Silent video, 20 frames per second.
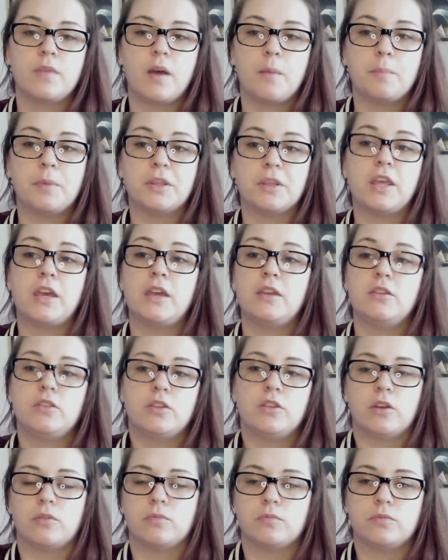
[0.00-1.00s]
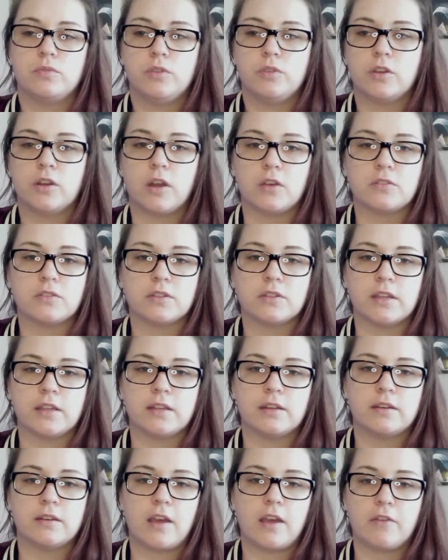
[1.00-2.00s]
But you can also
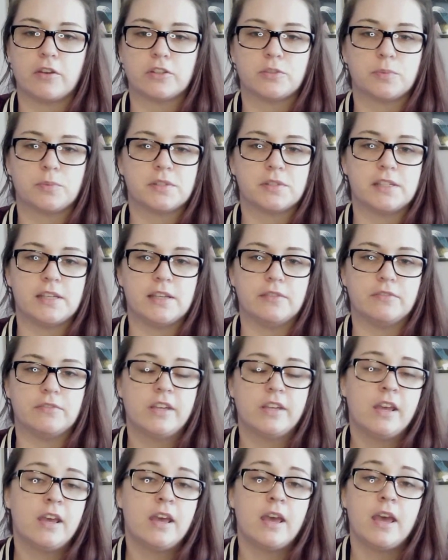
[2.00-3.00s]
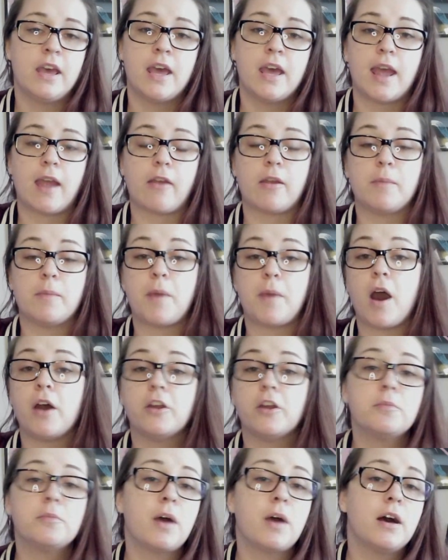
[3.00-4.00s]
get, I've also received Harry
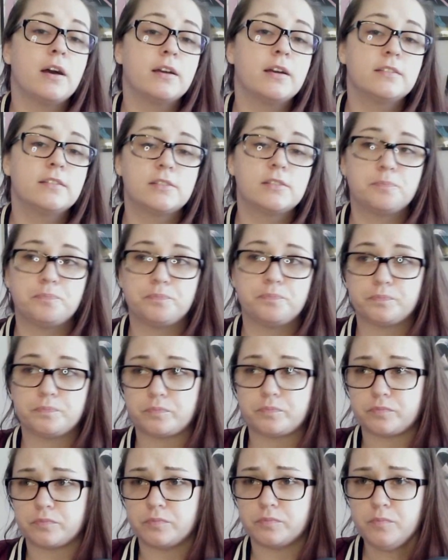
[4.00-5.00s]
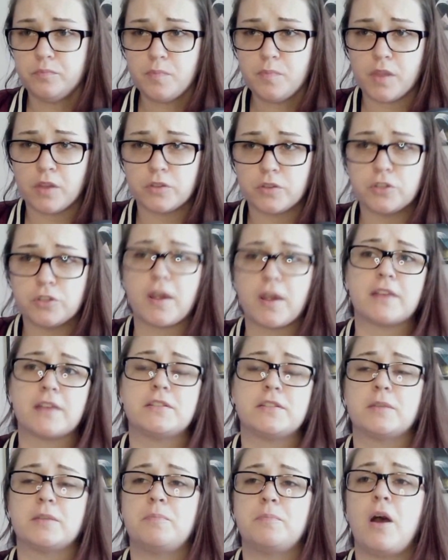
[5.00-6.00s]
Potter mugs,
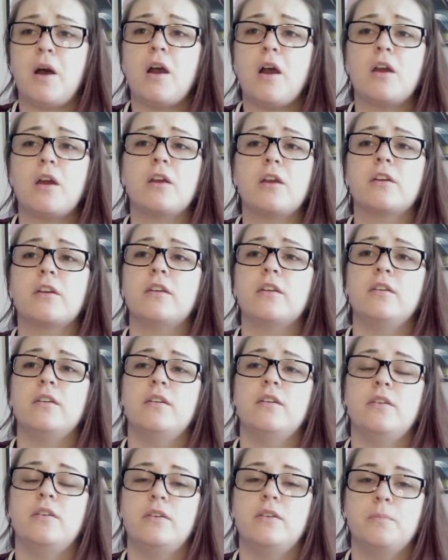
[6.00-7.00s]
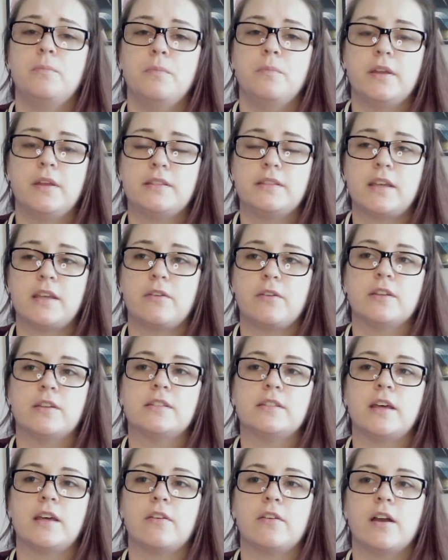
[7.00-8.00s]
Jurassic Park, etc.,
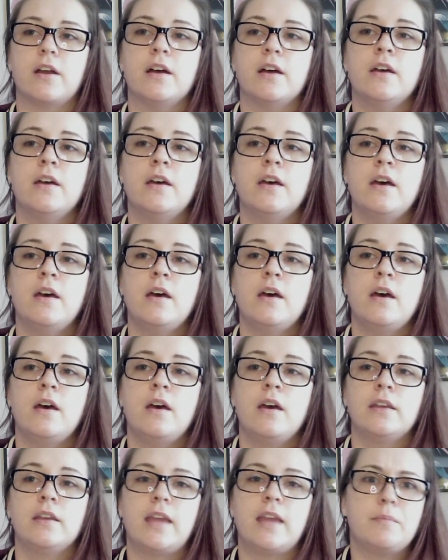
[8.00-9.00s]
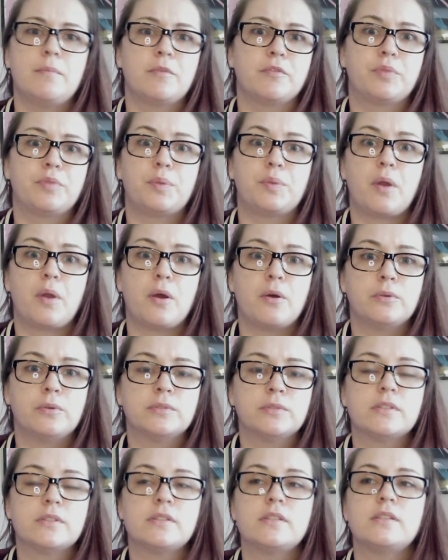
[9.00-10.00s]
etc., Game of
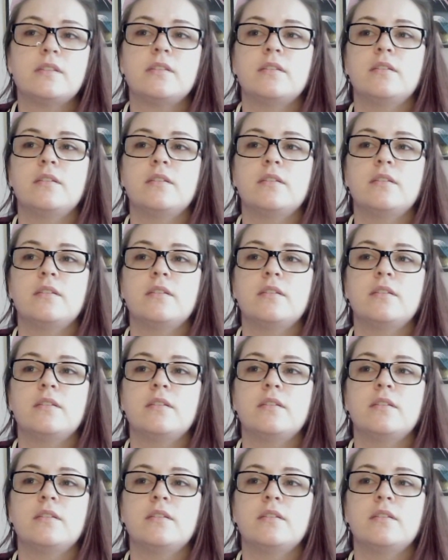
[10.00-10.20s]
Thrones,